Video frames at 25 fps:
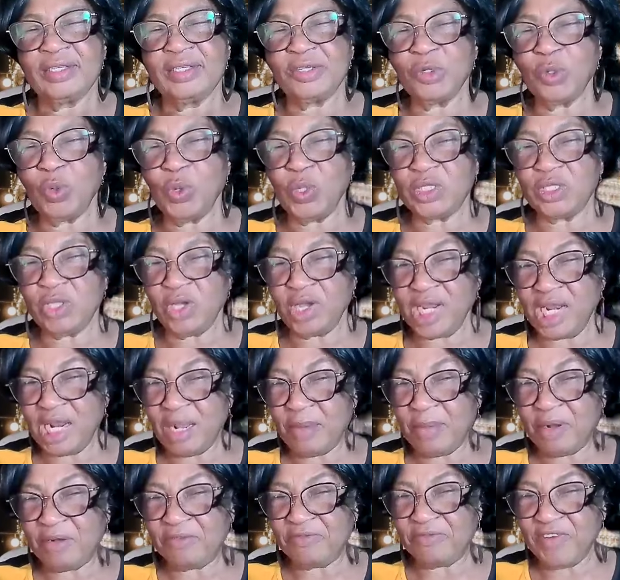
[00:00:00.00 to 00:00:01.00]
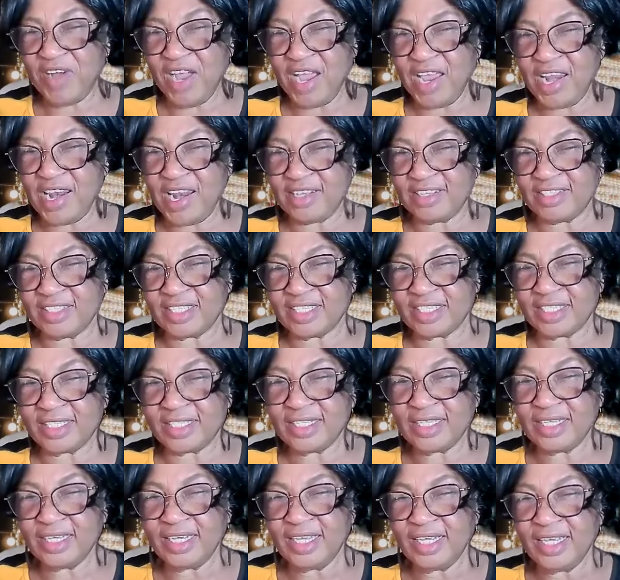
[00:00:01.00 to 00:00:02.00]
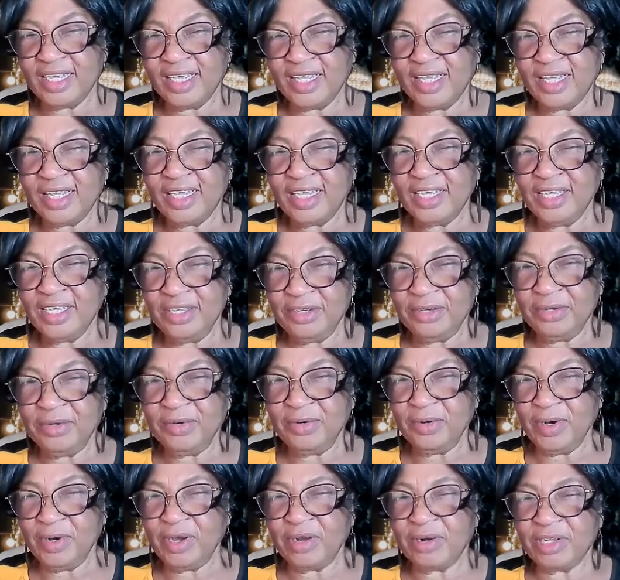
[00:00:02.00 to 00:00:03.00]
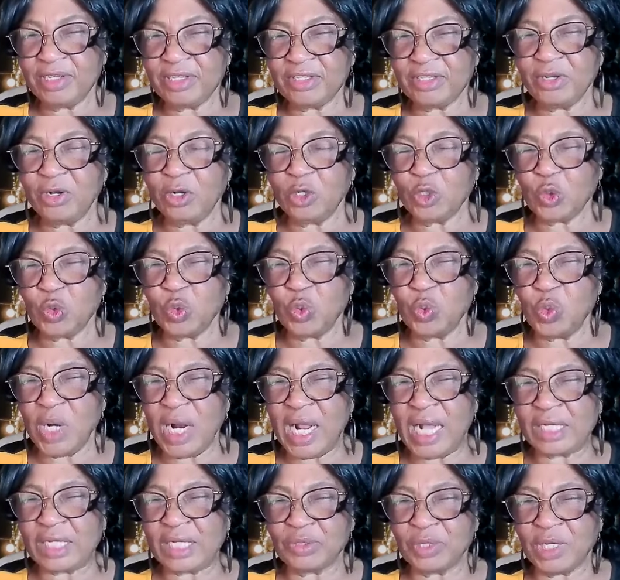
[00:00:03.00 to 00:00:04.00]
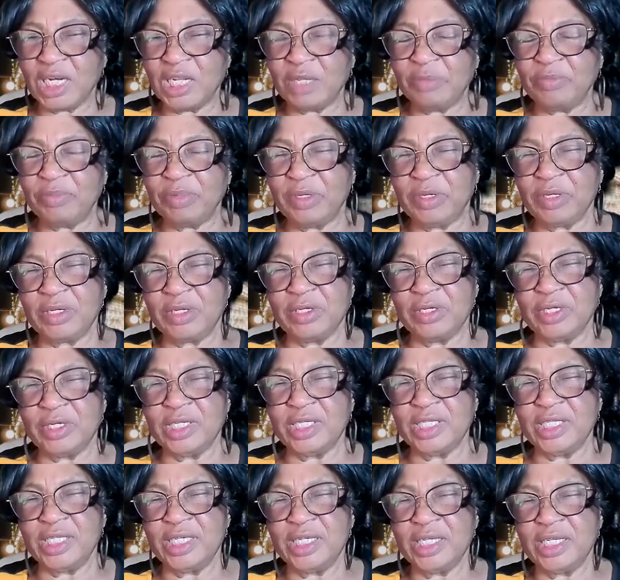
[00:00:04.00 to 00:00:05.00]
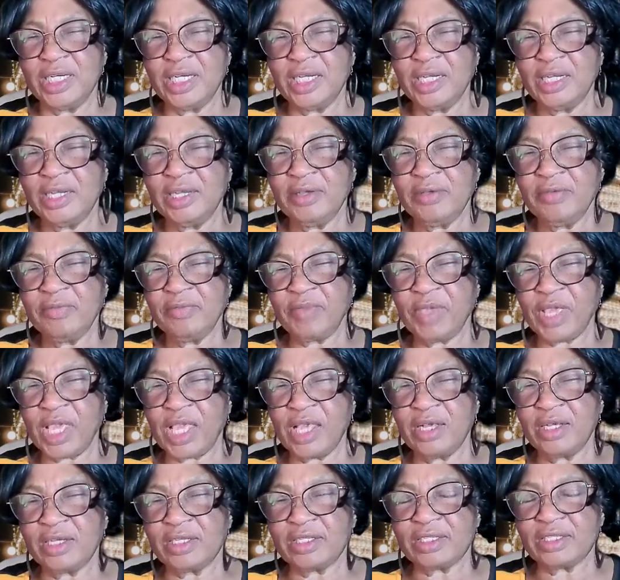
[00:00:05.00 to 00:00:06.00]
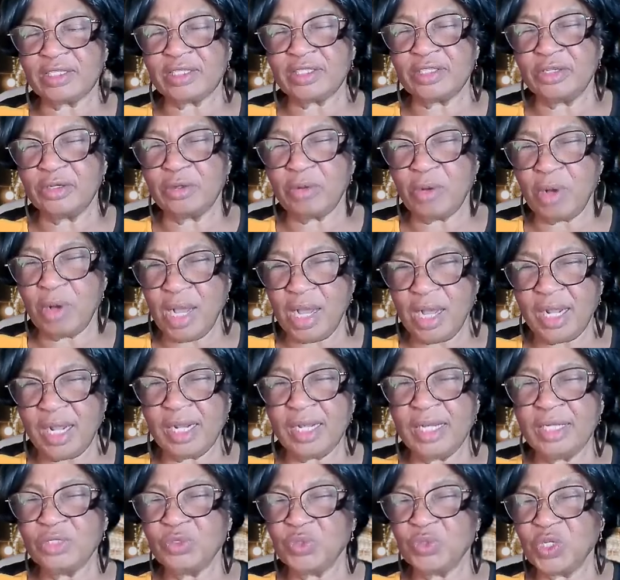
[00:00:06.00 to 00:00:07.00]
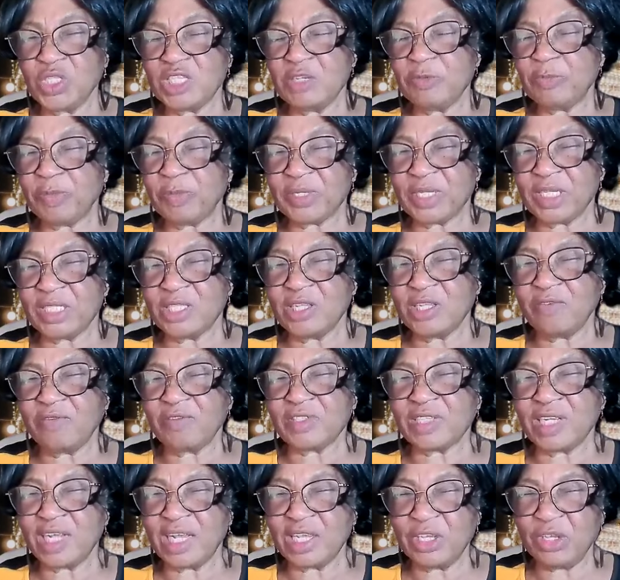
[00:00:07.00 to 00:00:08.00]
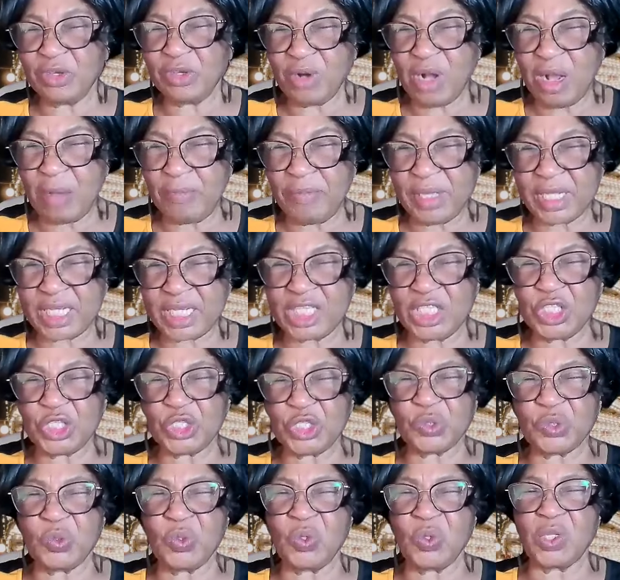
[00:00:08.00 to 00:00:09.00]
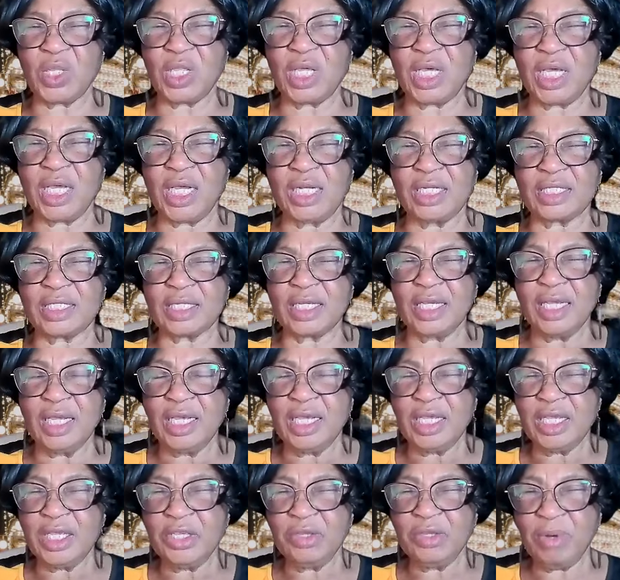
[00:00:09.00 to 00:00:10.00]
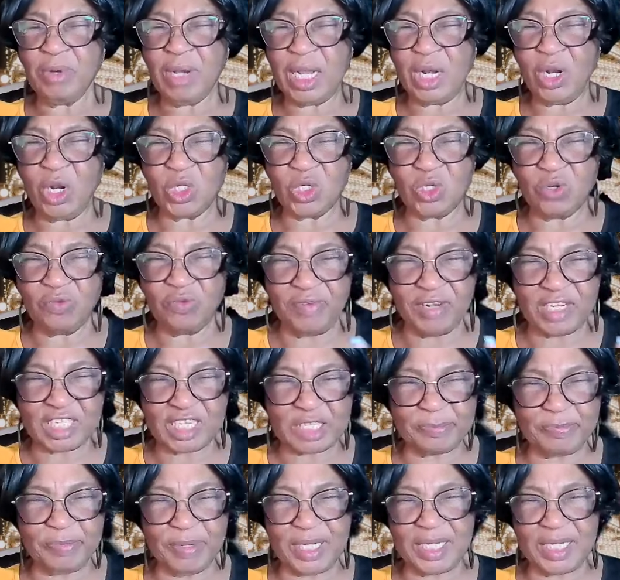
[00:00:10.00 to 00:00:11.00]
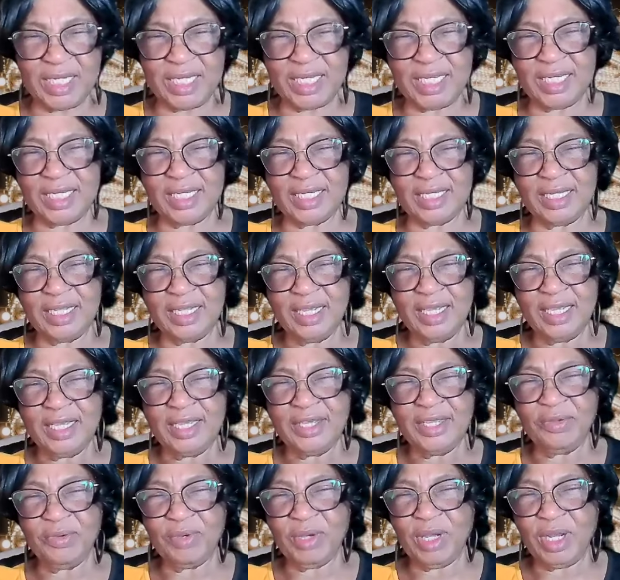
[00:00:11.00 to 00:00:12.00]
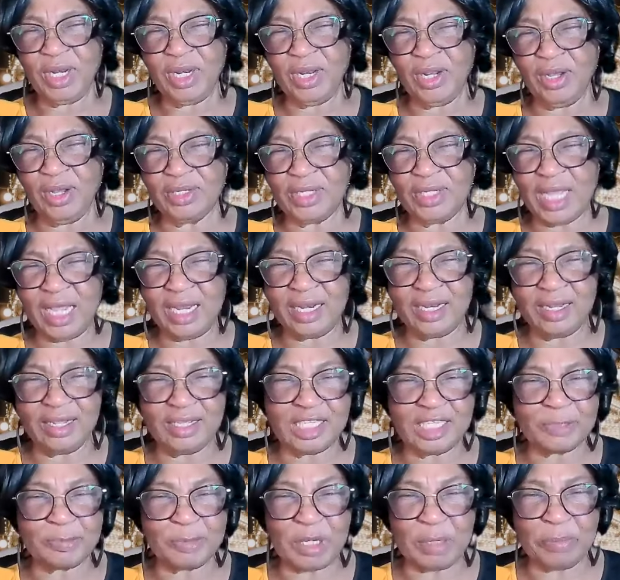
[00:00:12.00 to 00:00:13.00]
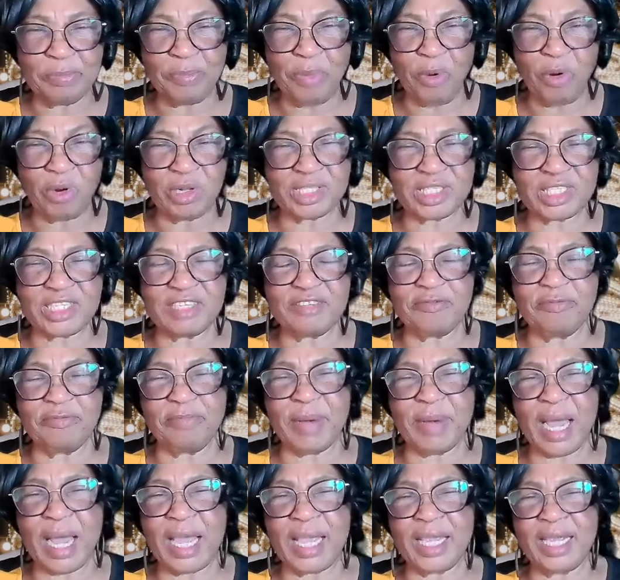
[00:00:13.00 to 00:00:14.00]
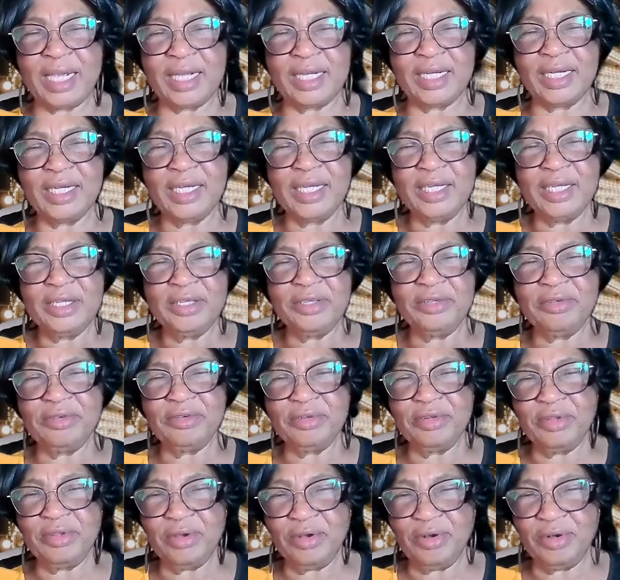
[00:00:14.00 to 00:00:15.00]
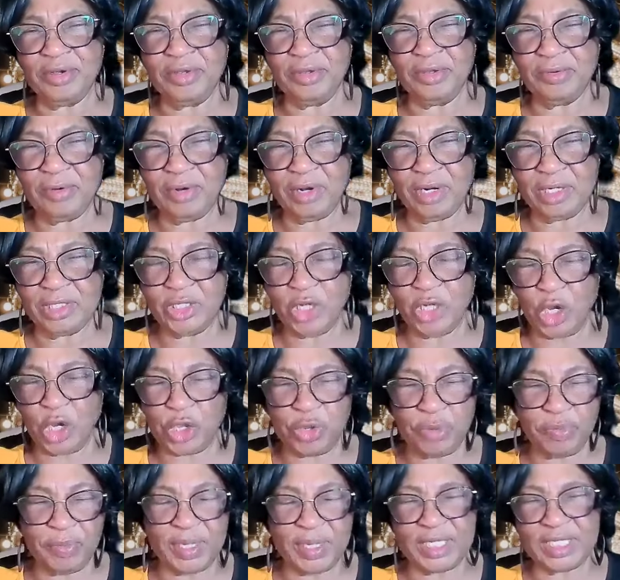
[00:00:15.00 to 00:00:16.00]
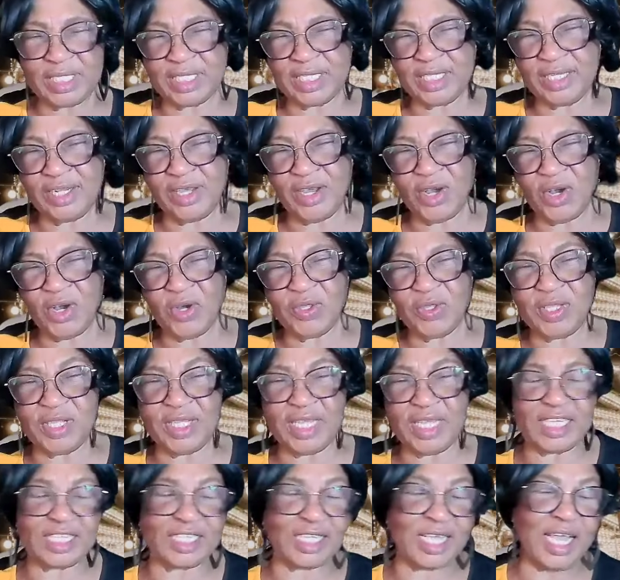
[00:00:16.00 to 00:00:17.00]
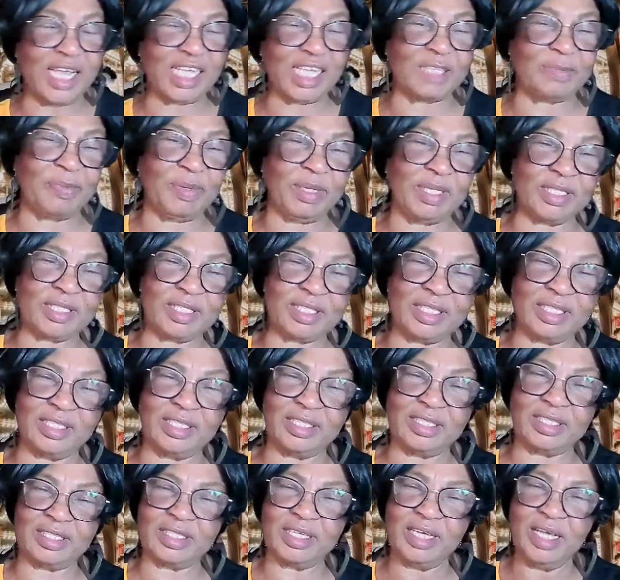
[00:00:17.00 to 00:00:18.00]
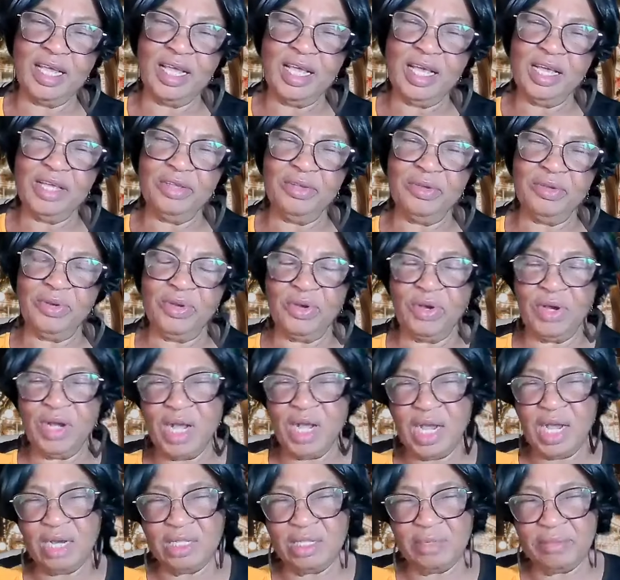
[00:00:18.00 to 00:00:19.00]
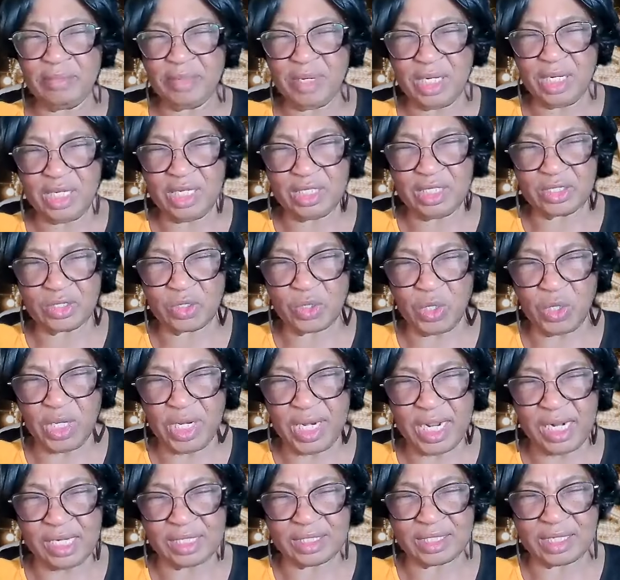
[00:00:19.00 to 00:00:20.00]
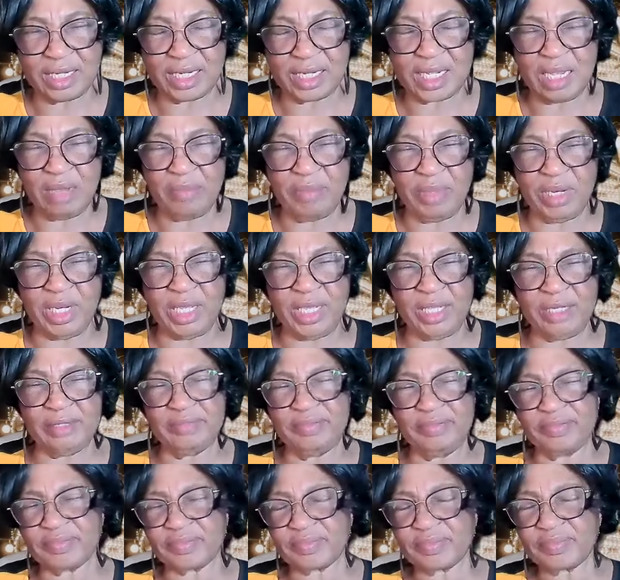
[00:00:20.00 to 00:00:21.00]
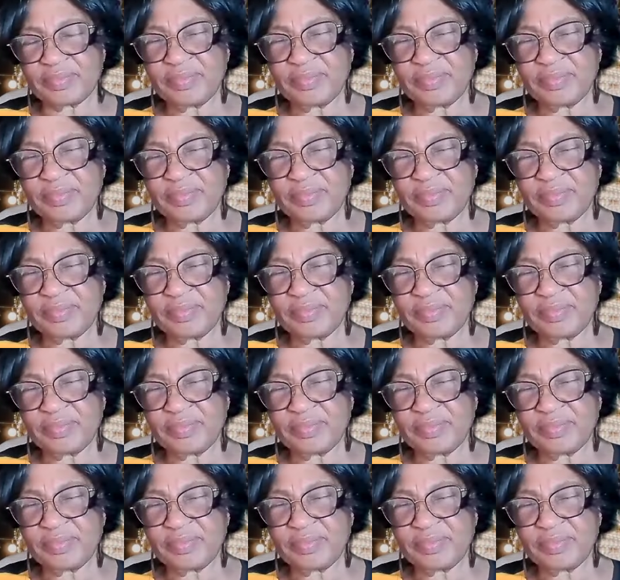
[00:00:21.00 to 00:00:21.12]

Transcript: So we're talking about finance. Your result will actually be good because you are 20% of the time you are making sure that you are not overspending, you are not an impulsive buyer. You know, you are documenting all the expenses, you know how the money is going out and coming in.